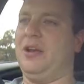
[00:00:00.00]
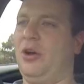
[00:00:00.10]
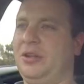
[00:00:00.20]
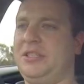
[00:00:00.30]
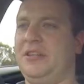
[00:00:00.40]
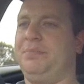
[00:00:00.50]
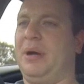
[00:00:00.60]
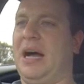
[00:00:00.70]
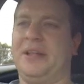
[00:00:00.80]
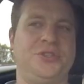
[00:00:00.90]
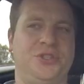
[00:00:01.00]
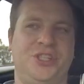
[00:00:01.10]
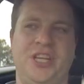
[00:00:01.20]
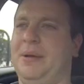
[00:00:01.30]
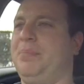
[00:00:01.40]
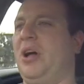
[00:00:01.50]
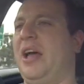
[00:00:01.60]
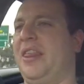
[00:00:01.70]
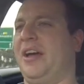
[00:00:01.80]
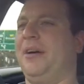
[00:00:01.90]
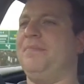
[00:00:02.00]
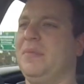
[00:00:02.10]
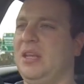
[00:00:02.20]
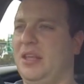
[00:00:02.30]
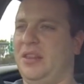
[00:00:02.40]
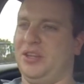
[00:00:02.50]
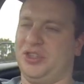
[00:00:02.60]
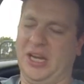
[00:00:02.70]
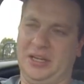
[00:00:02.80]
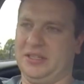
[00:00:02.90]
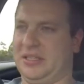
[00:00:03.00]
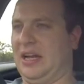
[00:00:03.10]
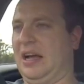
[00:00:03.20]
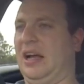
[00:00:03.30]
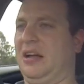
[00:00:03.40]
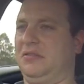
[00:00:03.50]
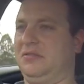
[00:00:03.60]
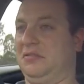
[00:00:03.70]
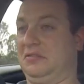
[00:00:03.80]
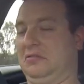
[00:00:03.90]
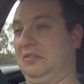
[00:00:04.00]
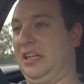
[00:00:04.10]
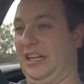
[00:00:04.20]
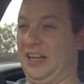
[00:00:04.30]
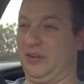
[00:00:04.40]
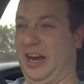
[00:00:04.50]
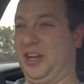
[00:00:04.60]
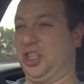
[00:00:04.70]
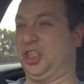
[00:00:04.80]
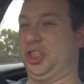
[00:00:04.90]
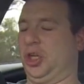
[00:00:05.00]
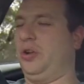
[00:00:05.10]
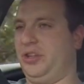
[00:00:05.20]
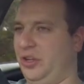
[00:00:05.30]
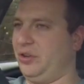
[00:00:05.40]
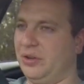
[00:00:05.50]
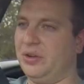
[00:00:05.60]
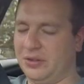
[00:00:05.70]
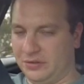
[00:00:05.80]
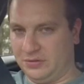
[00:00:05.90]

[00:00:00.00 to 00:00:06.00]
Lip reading: And not as if parts are cheap either. The injectors are nearly $1,000 a shot new.